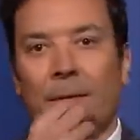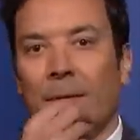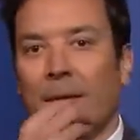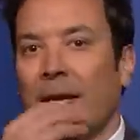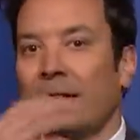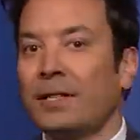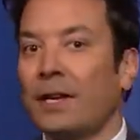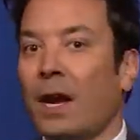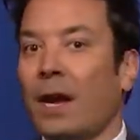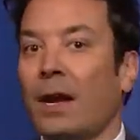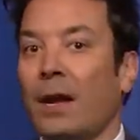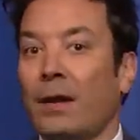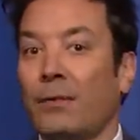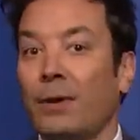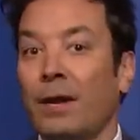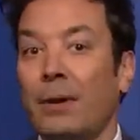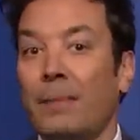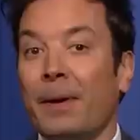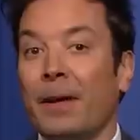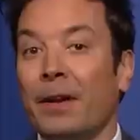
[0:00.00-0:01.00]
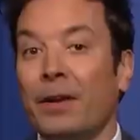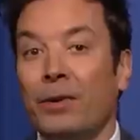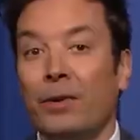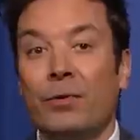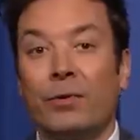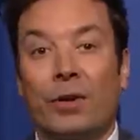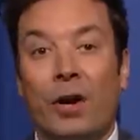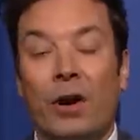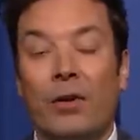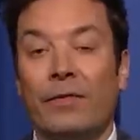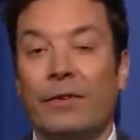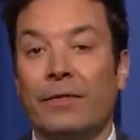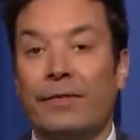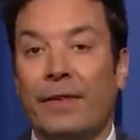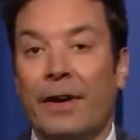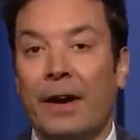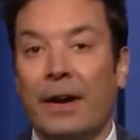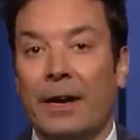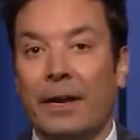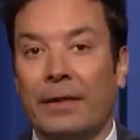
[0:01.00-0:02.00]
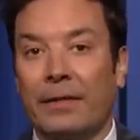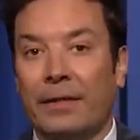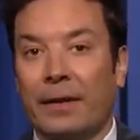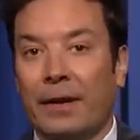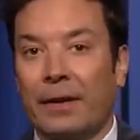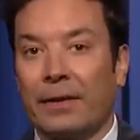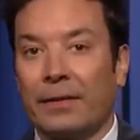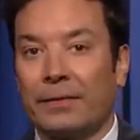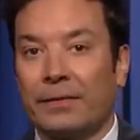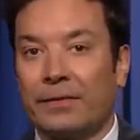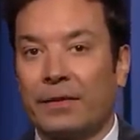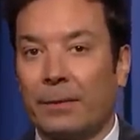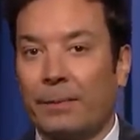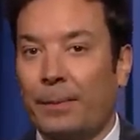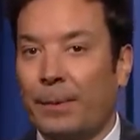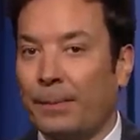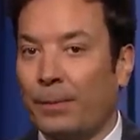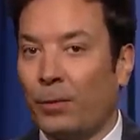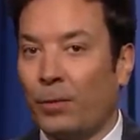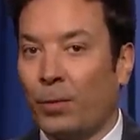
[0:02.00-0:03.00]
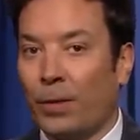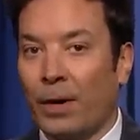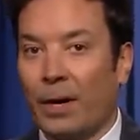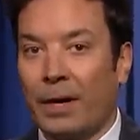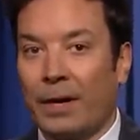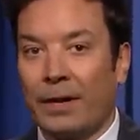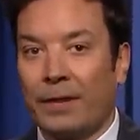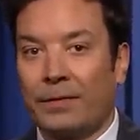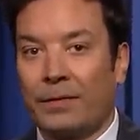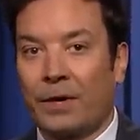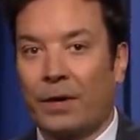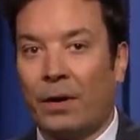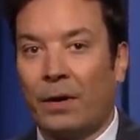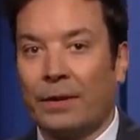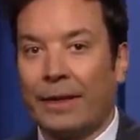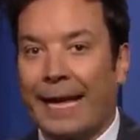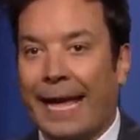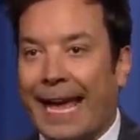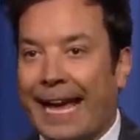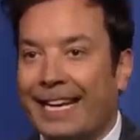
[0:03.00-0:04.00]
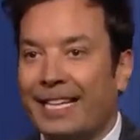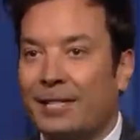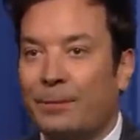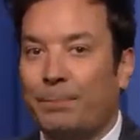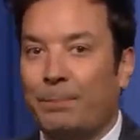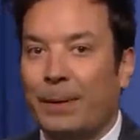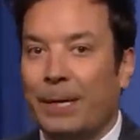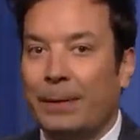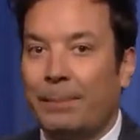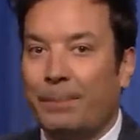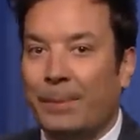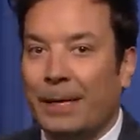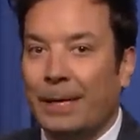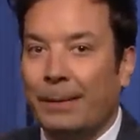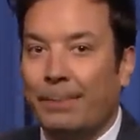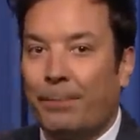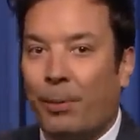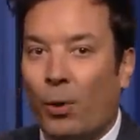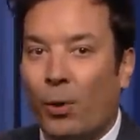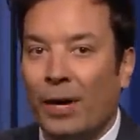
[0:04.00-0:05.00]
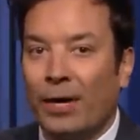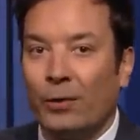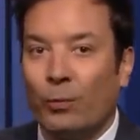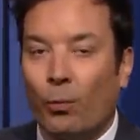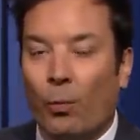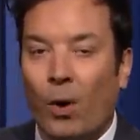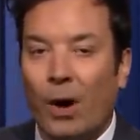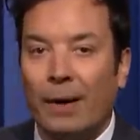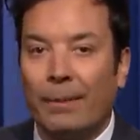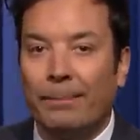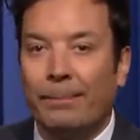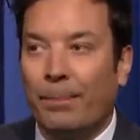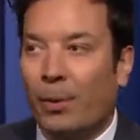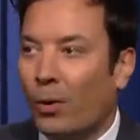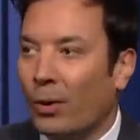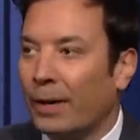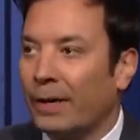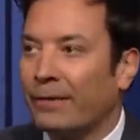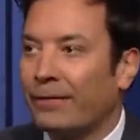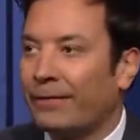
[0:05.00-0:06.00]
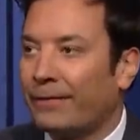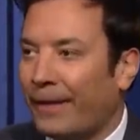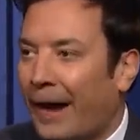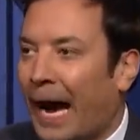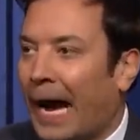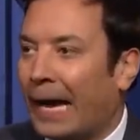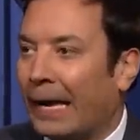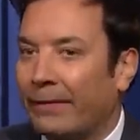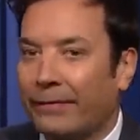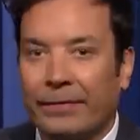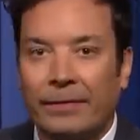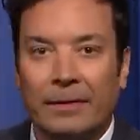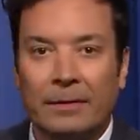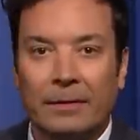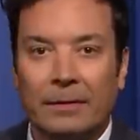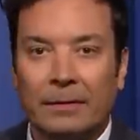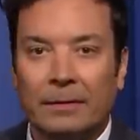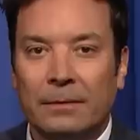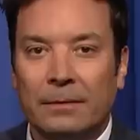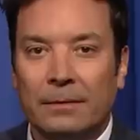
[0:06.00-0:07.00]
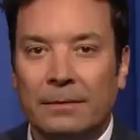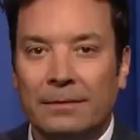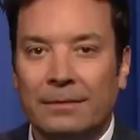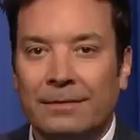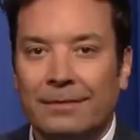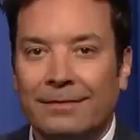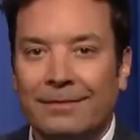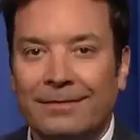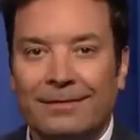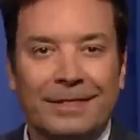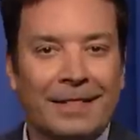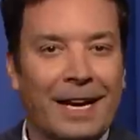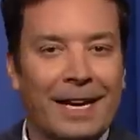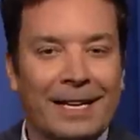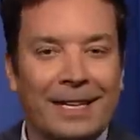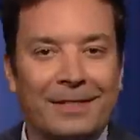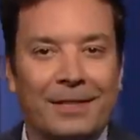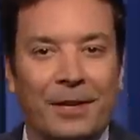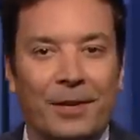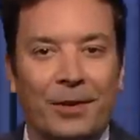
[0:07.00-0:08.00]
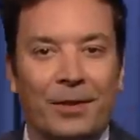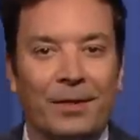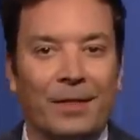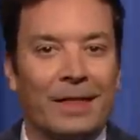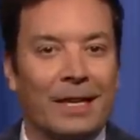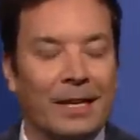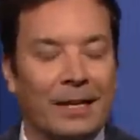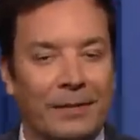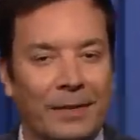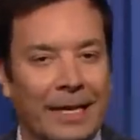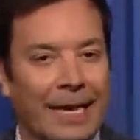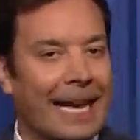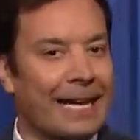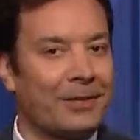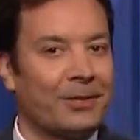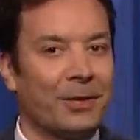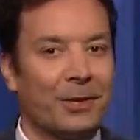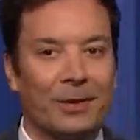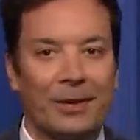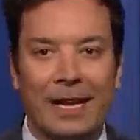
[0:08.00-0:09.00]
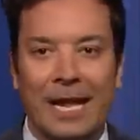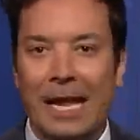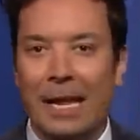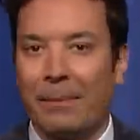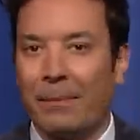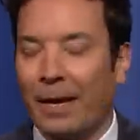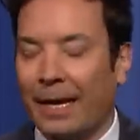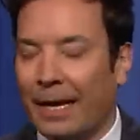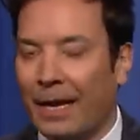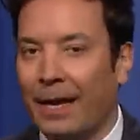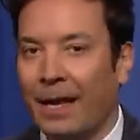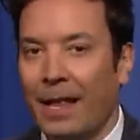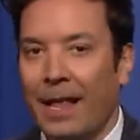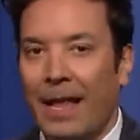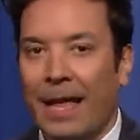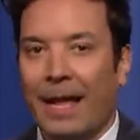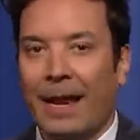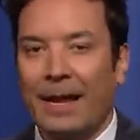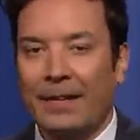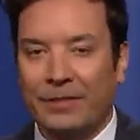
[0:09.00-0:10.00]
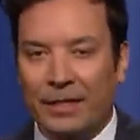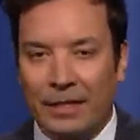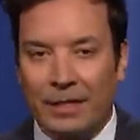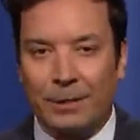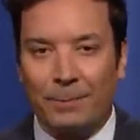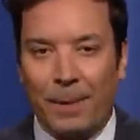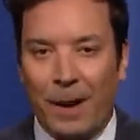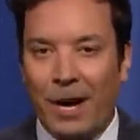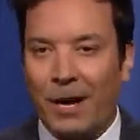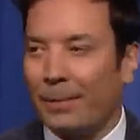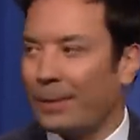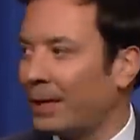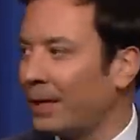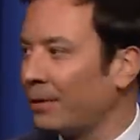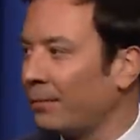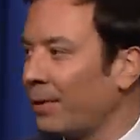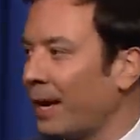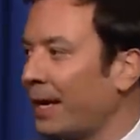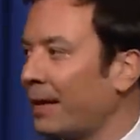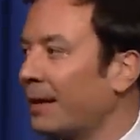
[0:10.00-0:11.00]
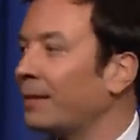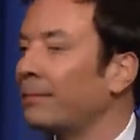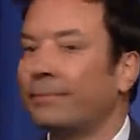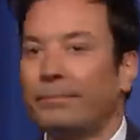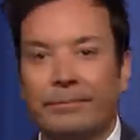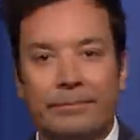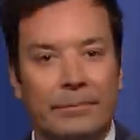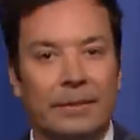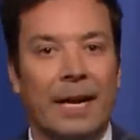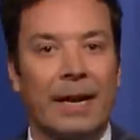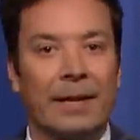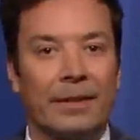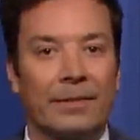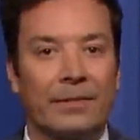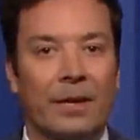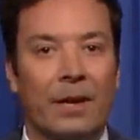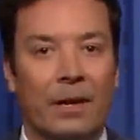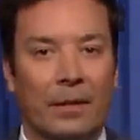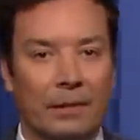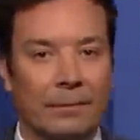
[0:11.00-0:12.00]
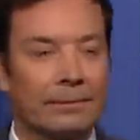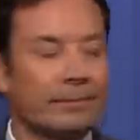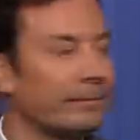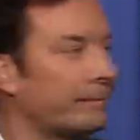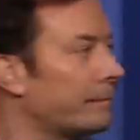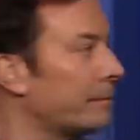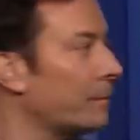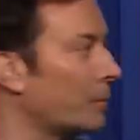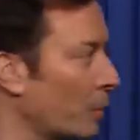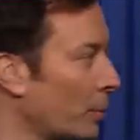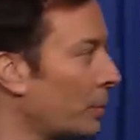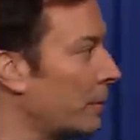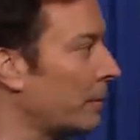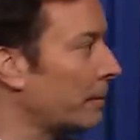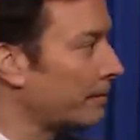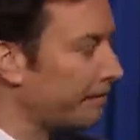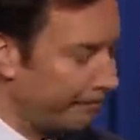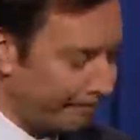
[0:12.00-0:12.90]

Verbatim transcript: Guys, I read about a new COVID variant that has some people worried. It's called XBB.1.5. I guess they couldn't think of a catchier name, and it actually inspired me to write a tiny song. There